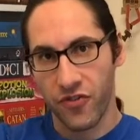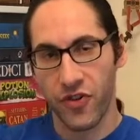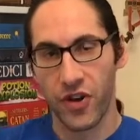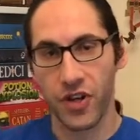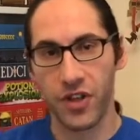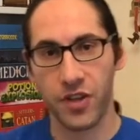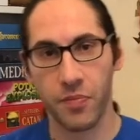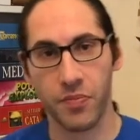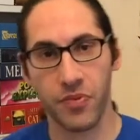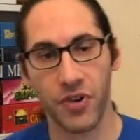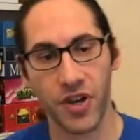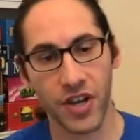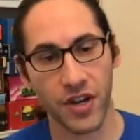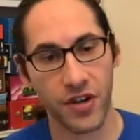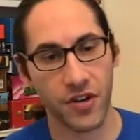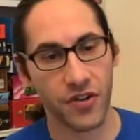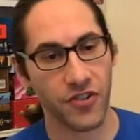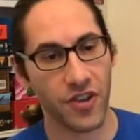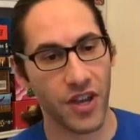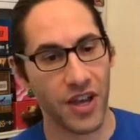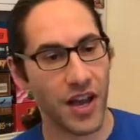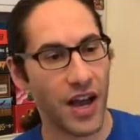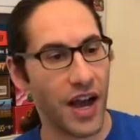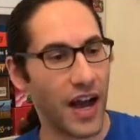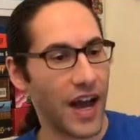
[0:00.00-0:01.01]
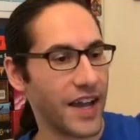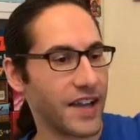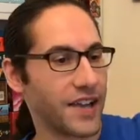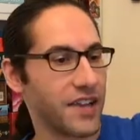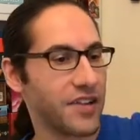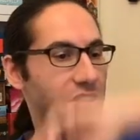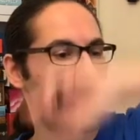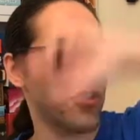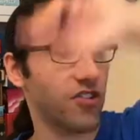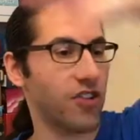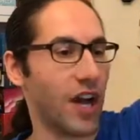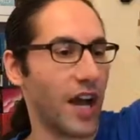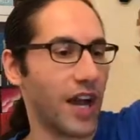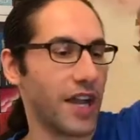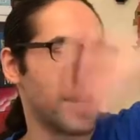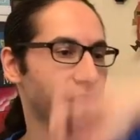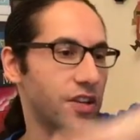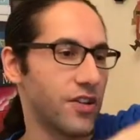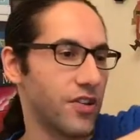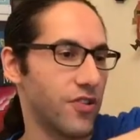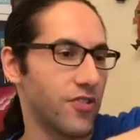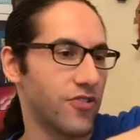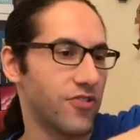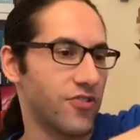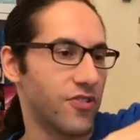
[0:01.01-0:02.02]
for other players. I can
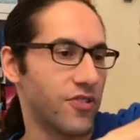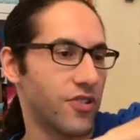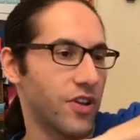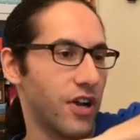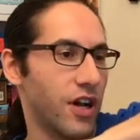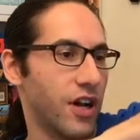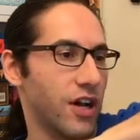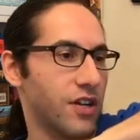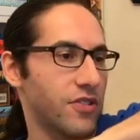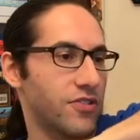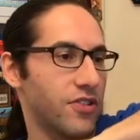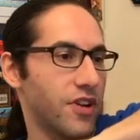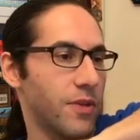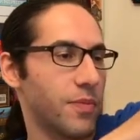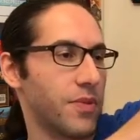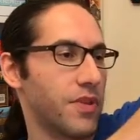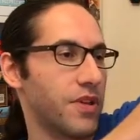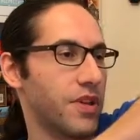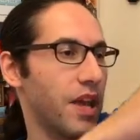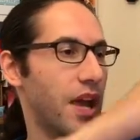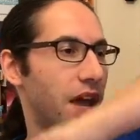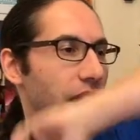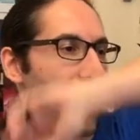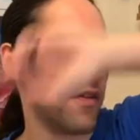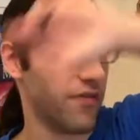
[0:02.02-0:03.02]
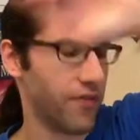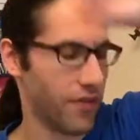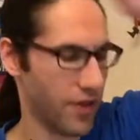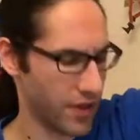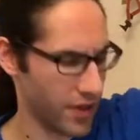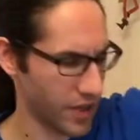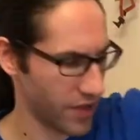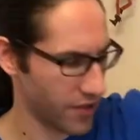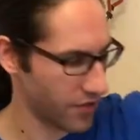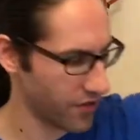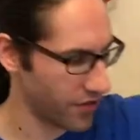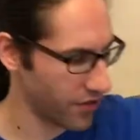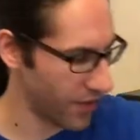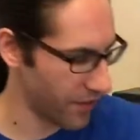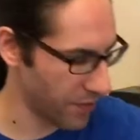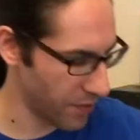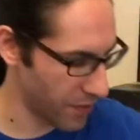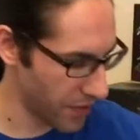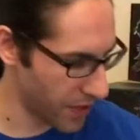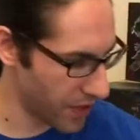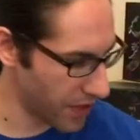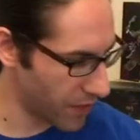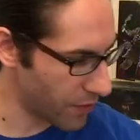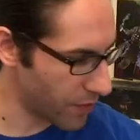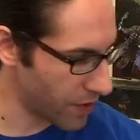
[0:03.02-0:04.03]
use telepathy to have, I think it's
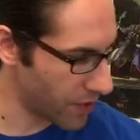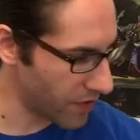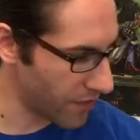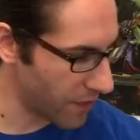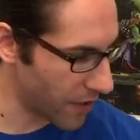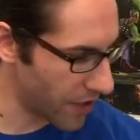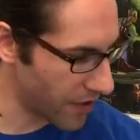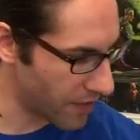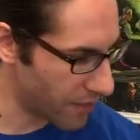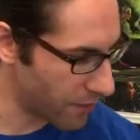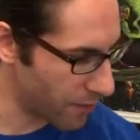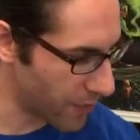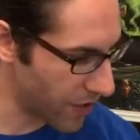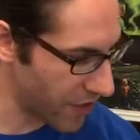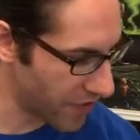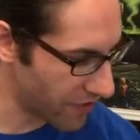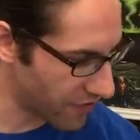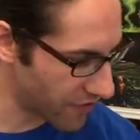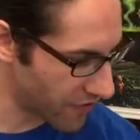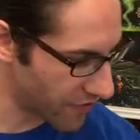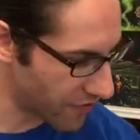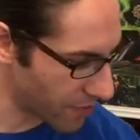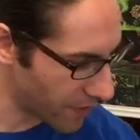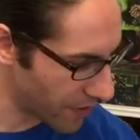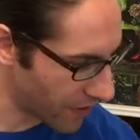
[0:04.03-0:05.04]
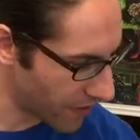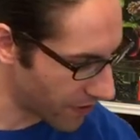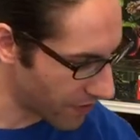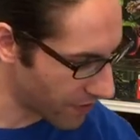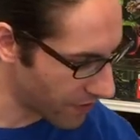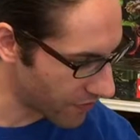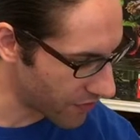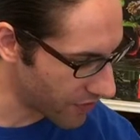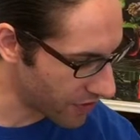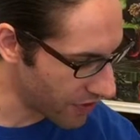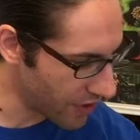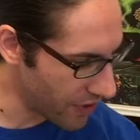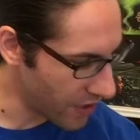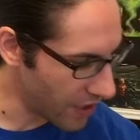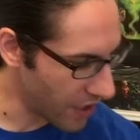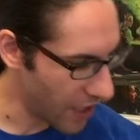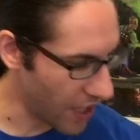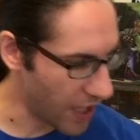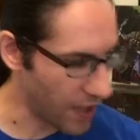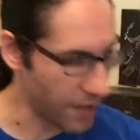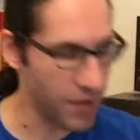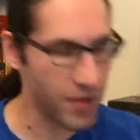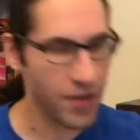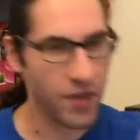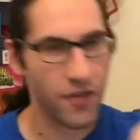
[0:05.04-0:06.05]
telepathy, one of my basic spells
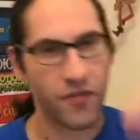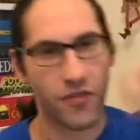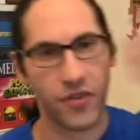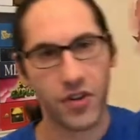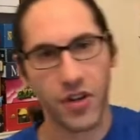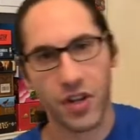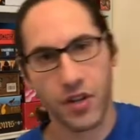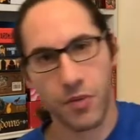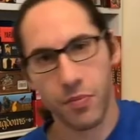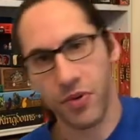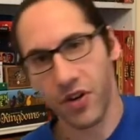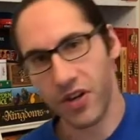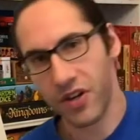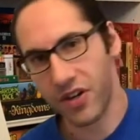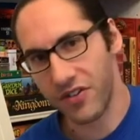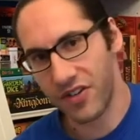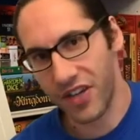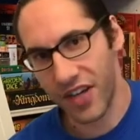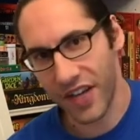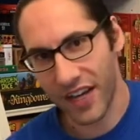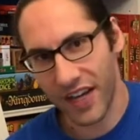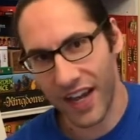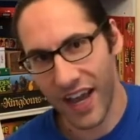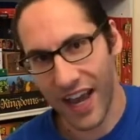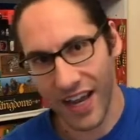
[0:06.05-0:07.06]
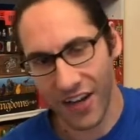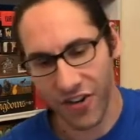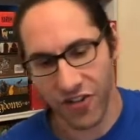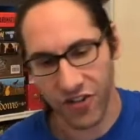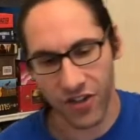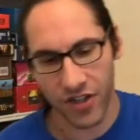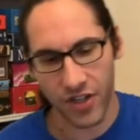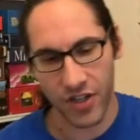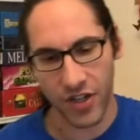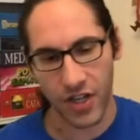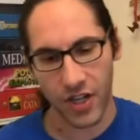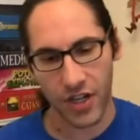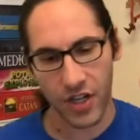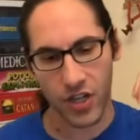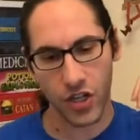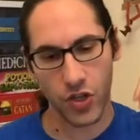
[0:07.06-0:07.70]
for another player to take an action.